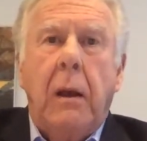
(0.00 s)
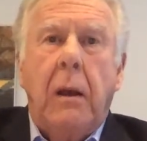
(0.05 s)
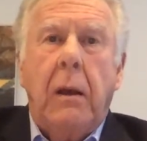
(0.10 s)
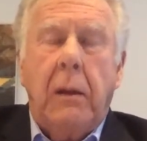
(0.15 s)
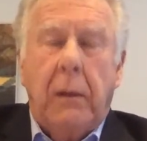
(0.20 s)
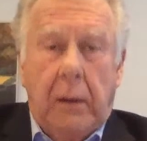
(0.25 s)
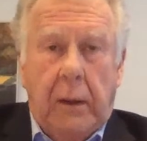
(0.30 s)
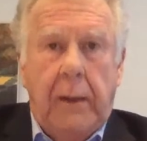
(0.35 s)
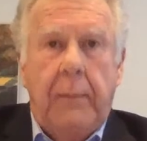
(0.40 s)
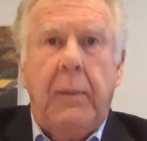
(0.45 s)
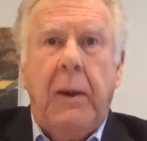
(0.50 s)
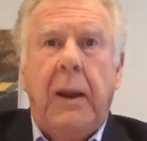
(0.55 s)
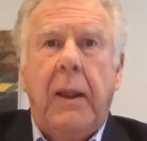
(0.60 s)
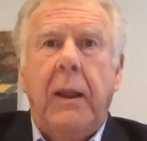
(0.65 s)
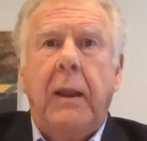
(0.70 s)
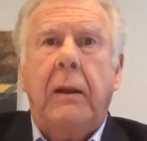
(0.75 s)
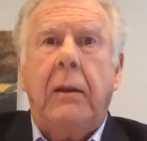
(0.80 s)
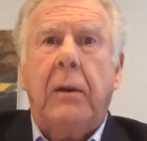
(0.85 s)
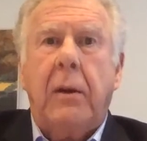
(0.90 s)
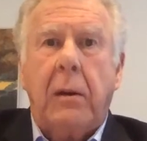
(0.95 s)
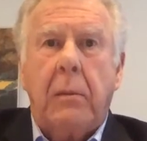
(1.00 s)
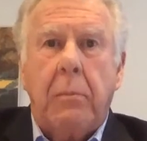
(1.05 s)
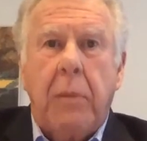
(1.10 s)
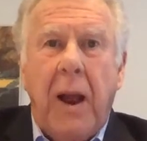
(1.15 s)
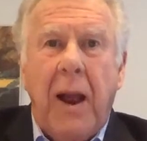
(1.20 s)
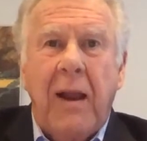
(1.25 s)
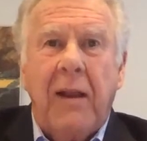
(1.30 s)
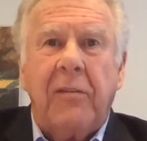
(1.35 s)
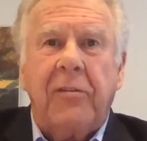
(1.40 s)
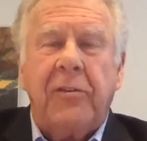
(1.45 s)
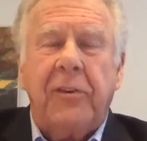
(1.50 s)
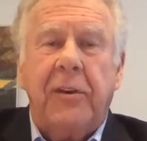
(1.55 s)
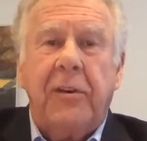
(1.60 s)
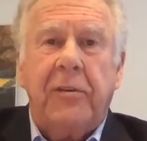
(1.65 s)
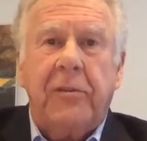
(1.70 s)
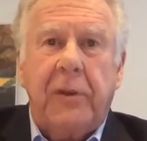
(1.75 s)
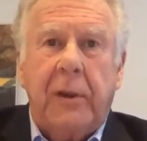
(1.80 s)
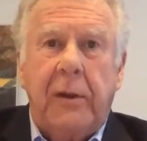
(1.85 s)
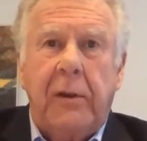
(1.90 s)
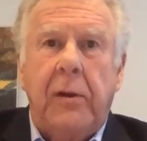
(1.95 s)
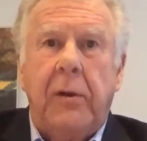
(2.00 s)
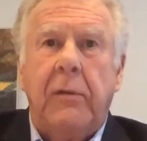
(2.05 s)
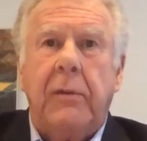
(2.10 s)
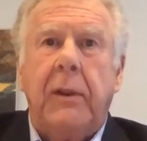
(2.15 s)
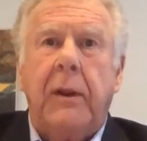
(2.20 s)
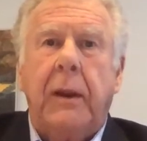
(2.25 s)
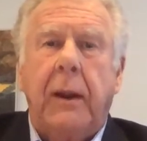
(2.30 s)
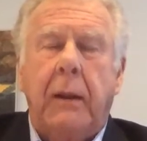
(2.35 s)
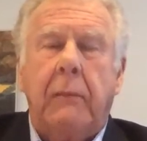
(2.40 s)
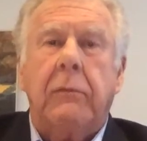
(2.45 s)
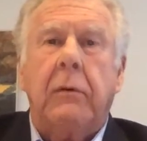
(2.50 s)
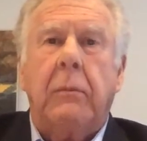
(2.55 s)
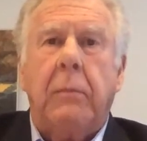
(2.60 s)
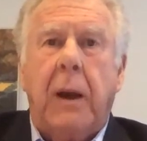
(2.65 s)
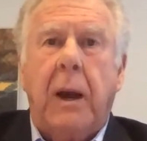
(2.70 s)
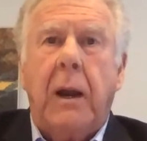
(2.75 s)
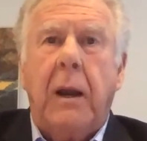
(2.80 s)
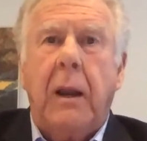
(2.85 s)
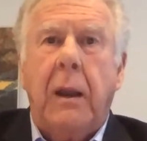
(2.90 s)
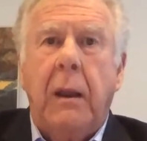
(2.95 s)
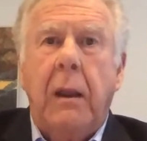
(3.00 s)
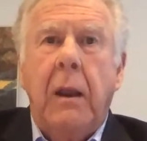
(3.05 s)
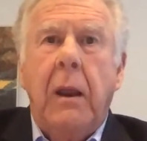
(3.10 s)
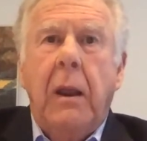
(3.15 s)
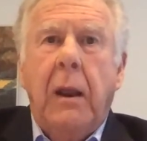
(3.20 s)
eliminating our biases and know that everybody